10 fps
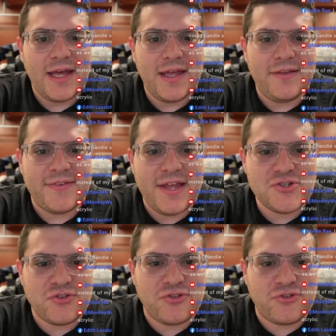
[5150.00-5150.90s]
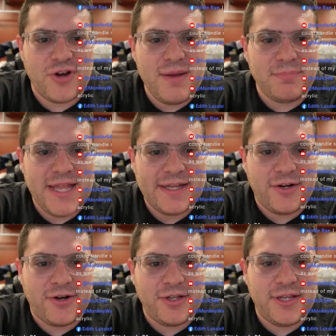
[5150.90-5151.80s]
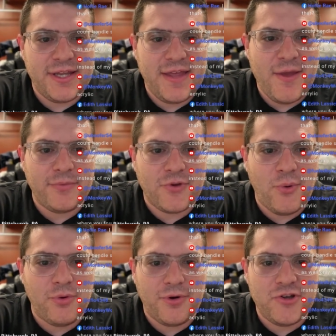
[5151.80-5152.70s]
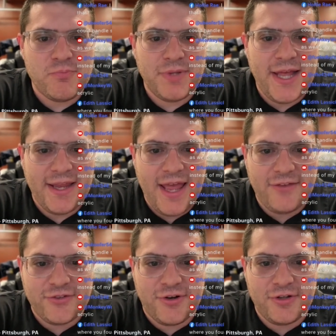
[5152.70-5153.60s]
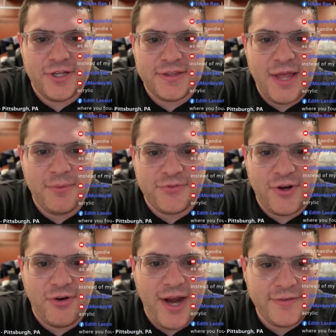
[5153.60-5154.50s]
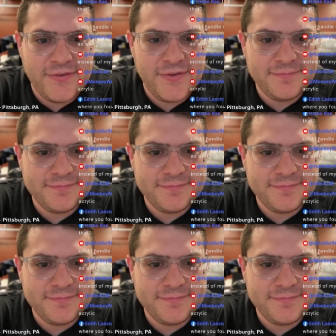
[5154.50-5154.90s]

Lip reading: Is that just straight black acrylic? Yeah, that was 1/4-inch black cast acrylic. That was correct.